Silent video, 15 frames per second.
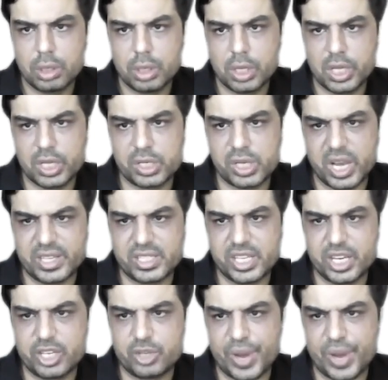is let's
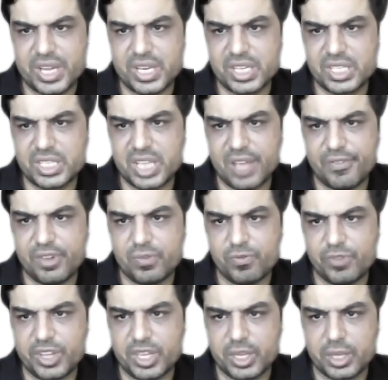say
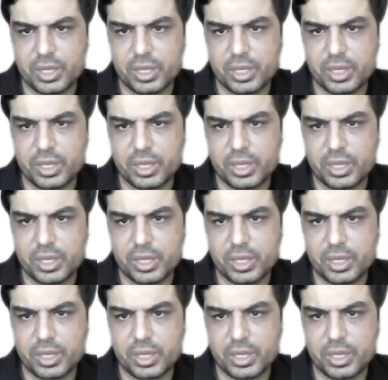27V,